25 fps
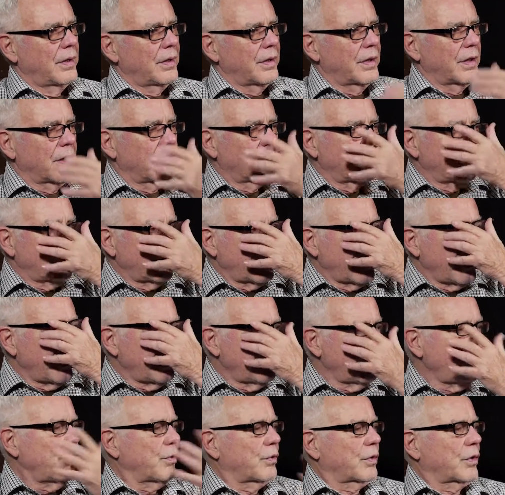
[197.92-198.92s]
You know, it
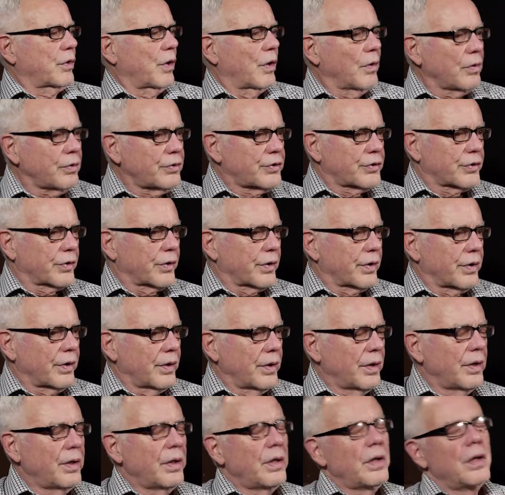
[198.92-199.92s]
ain't no
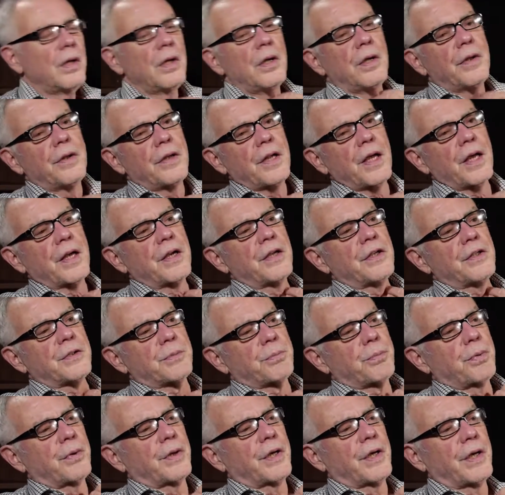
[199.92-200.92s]
culture that is
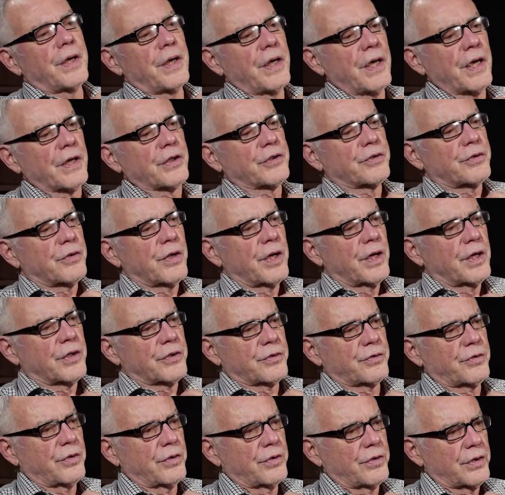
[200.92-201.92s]
putting the extra
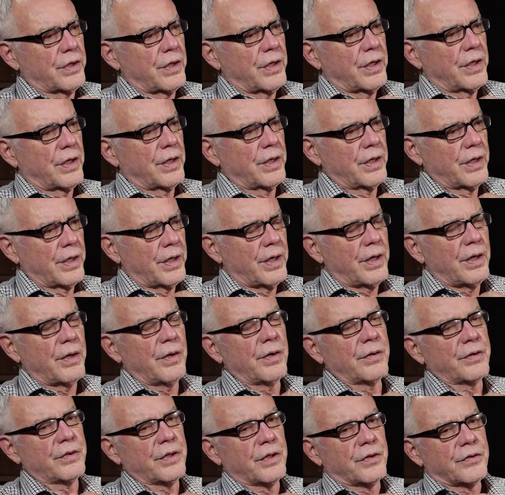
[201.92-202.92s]
estrogen in
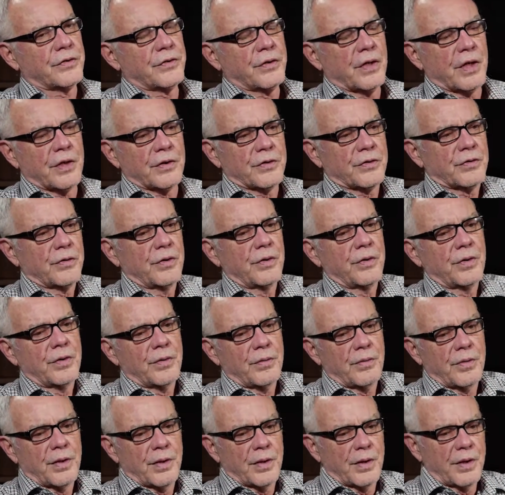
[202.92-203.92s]
there or testosterone
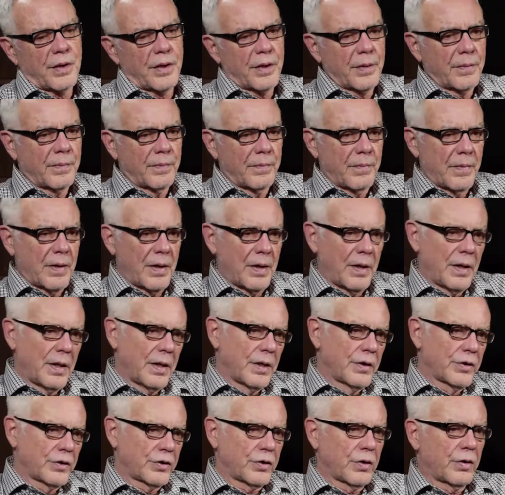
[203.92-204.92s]
or whatnot.
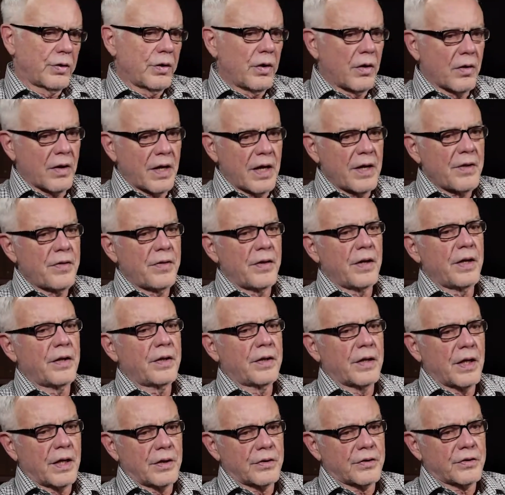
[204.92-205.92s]
So, no, I
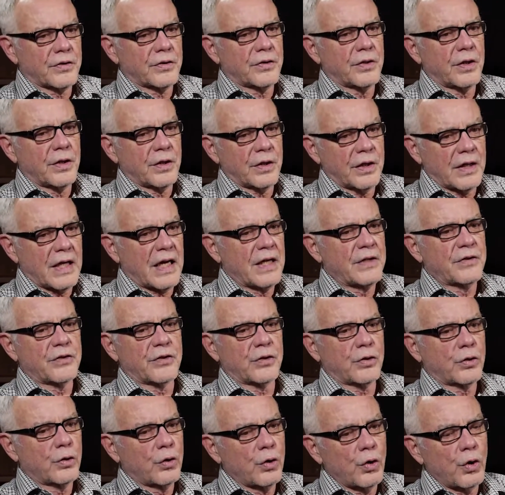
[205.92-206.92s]
think that's
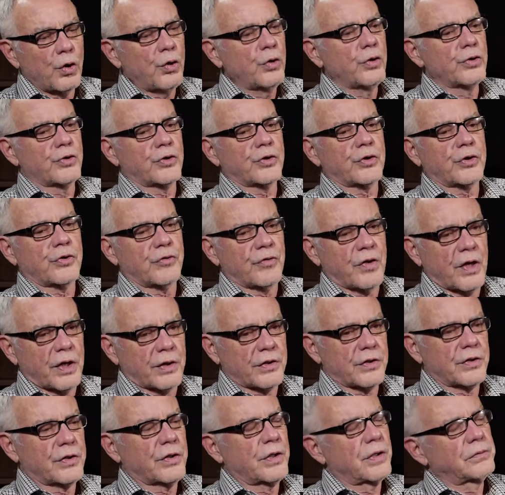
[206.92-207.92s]
ganz
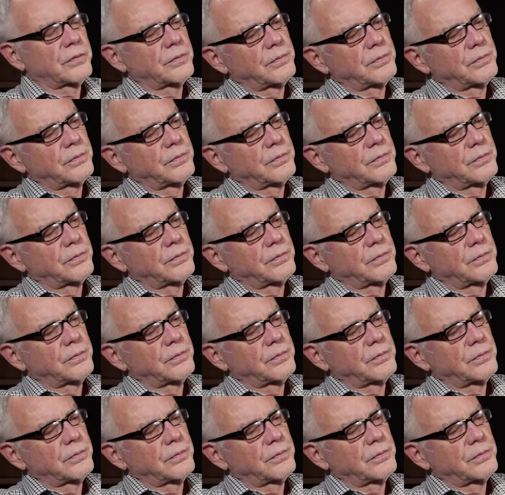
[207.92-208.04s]
großquatsch.